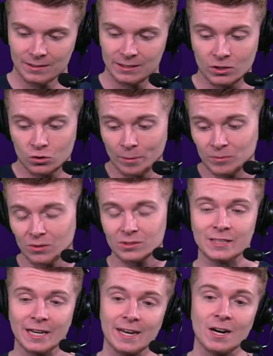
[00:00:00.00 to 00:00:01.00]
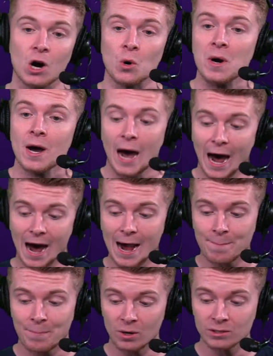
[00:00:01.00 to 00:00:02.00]
See, crypto's saying no.
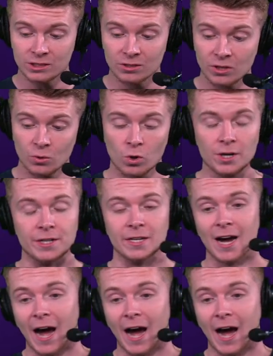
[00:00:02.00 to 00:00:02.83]
I personally would.